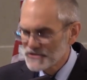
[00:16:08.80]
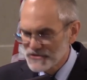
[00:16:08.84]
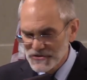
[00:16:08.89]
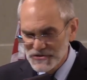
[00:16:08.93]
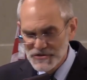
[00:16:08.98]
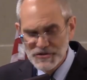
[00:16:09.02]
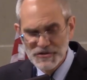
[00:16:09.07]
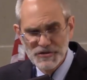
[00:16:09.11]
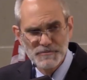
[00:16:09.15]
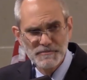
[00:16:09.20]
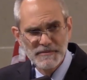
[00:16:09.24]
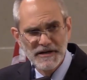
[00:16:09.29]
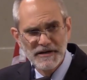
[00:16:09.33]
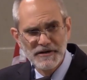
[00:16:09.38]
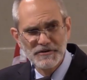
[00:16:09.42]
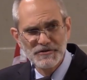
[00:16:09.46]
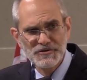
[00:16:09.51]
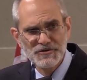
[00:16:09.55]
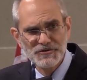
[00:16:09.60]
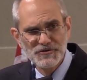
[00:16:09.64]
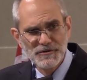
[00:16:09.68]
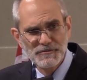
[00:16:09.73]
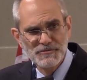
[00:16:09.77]
This is
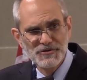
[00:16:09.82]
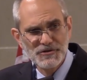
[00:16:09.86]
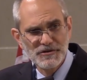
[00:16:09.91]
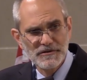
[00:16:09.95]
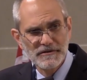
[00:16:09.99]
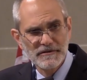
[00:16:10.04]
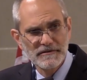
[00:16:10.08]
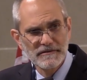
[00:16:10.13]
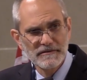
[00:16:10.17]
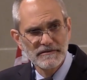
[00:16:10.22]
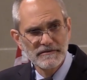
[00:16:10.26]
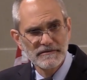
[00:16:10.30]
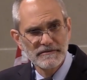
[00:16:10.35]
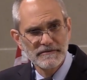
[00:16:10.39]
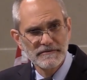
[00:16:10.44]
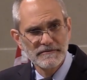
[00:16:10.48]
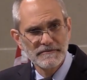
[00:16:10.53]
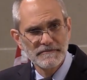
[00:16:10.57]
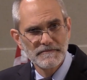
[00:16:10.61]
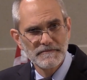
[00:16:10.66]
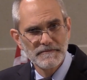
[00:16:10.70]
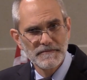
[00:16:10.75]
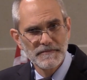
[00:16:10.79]
inspired scripture.
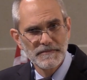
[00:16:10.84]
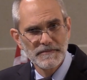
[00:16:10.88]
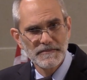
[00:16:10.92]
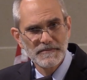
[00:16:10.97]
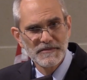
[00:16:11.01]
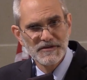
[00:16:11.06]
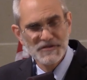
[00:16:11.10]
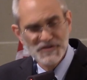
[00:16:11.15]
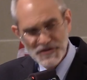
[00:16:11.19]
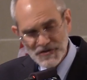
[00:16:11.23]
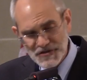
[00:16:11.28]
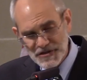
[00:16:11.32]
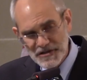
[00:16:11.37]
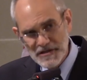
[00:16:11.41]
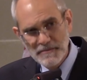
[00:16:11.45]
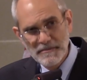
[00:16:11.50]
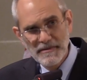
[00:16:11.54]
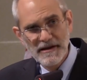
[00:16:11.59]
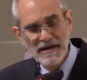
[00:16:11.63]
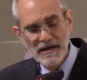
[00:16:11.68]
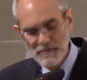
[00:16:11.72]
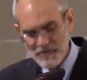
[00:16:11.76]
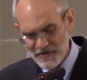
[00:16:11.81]
This is in
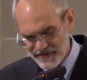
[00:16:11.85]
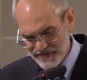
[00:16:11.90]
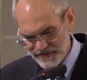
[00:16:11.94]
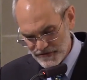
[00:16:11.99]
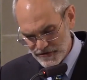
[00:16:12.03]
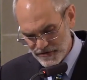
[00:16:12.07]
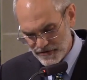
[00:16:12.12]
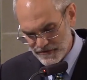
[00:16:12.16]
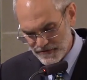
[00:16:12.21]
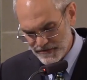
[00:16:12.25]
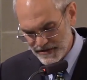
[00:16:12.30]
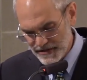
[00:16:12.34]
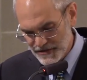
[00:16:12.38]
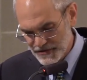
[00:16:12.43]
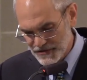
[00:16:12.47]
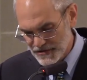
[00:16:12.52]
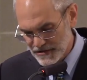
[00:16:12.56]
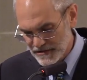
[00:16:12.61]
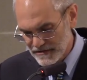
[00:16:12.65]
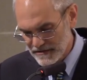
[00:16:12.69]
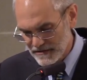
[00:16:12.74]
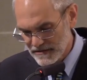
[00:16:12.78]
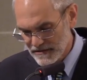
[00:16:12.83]
the Bible for a
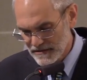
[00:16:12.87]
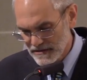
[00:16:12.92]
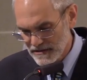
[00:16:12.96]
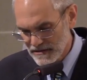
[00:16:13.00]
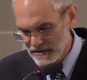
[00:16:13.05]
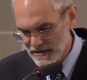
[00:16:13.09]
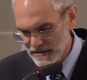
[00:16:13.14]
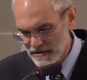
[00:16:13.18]
reason.